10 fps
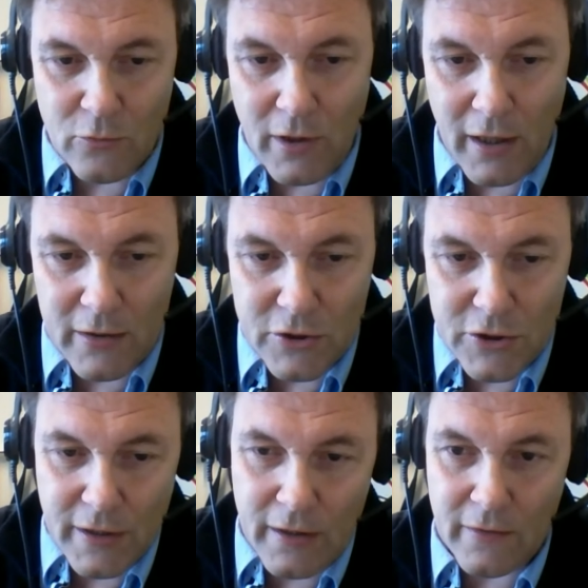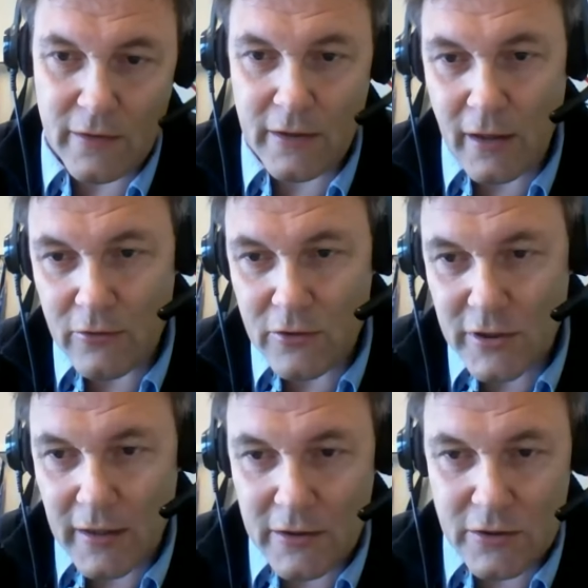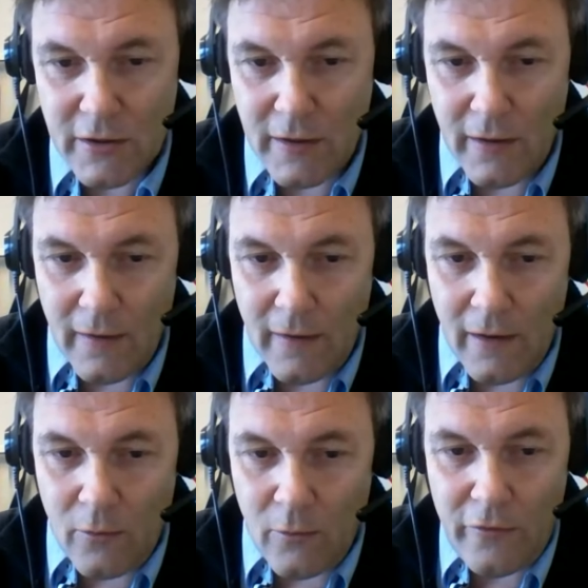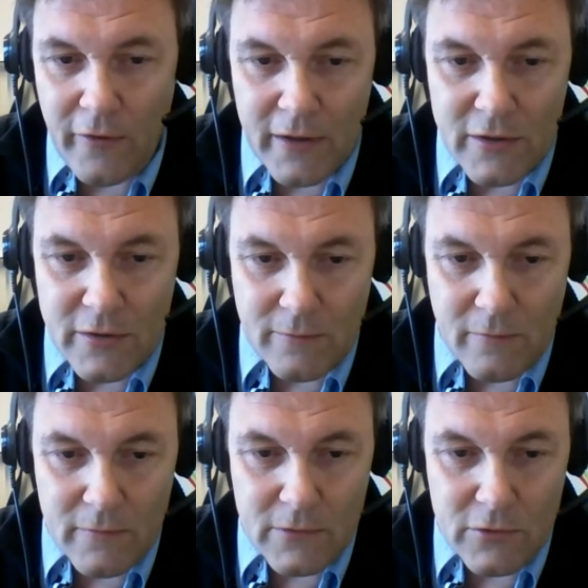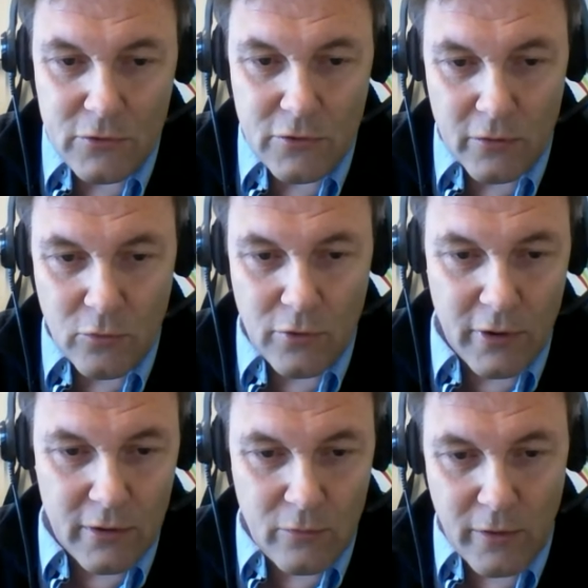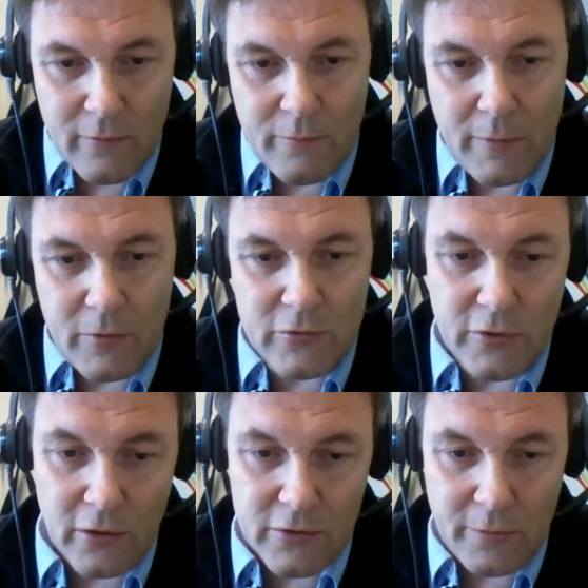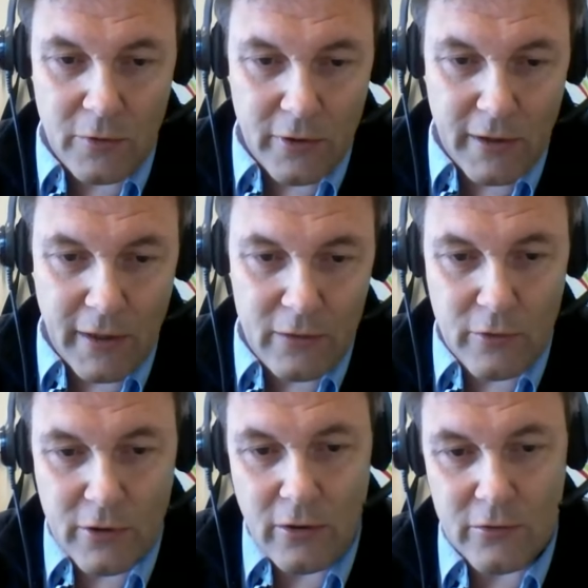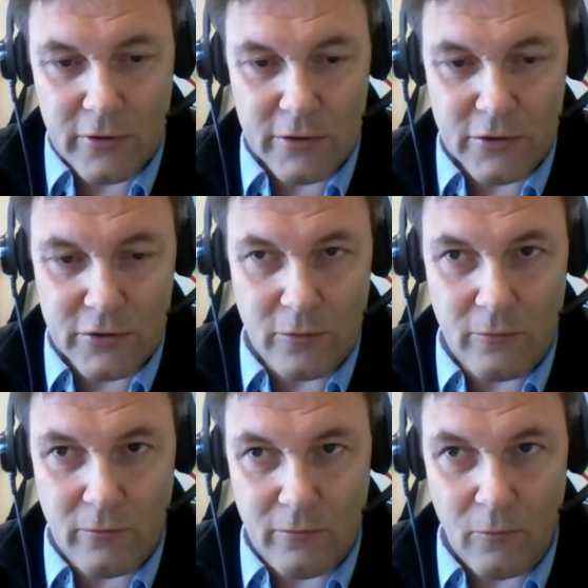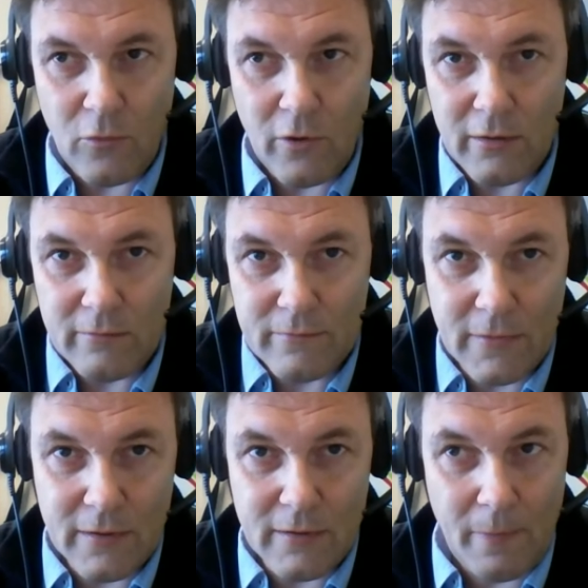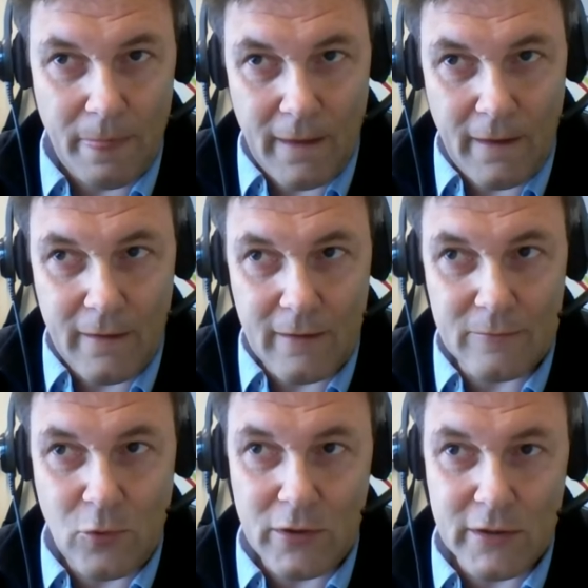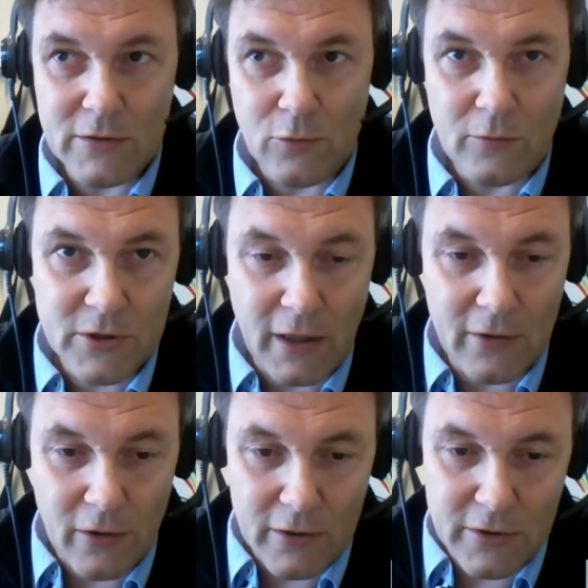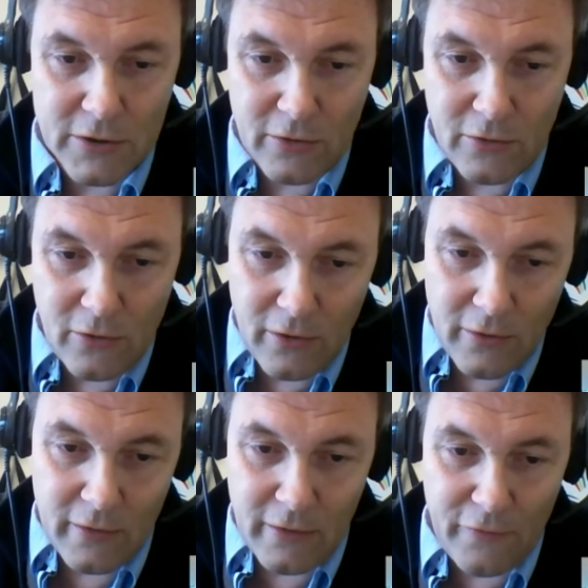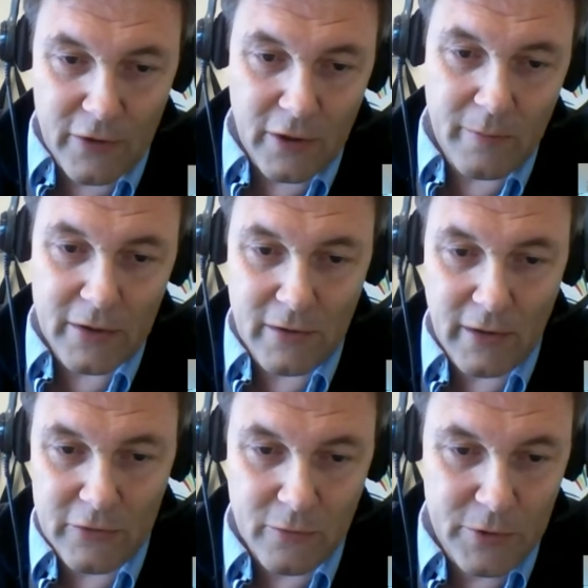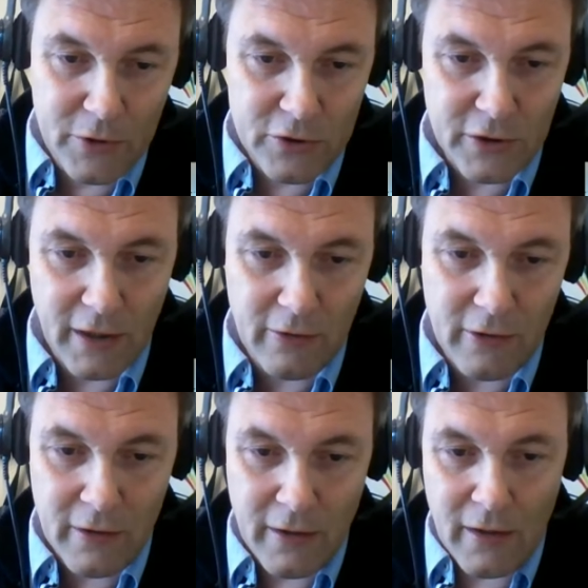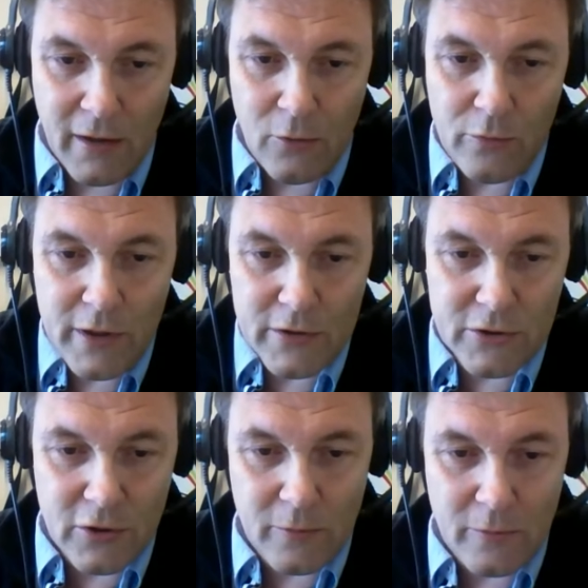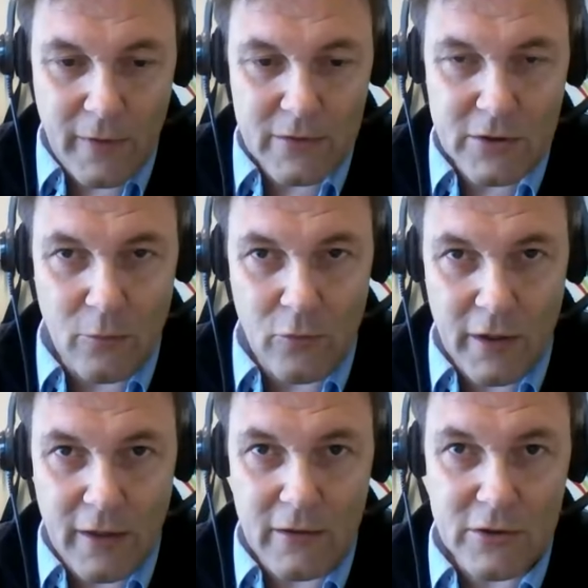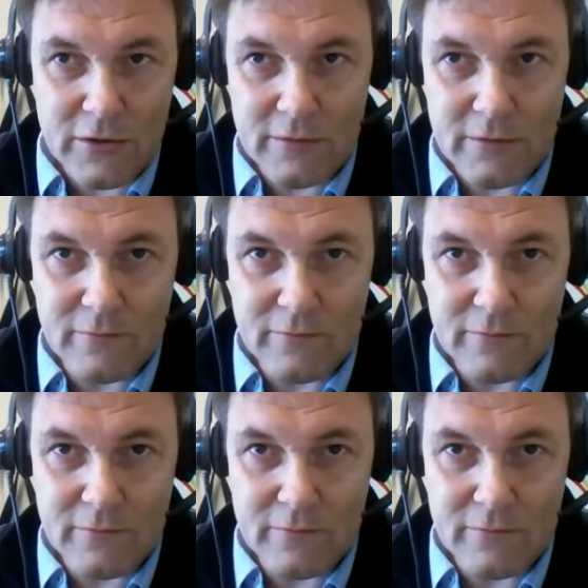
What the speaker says: we like to share. The downside is when things do not work, when people do not communicate, we're going to assume, well, it's what psychologists call the fundamental attribution error. We assume that someone else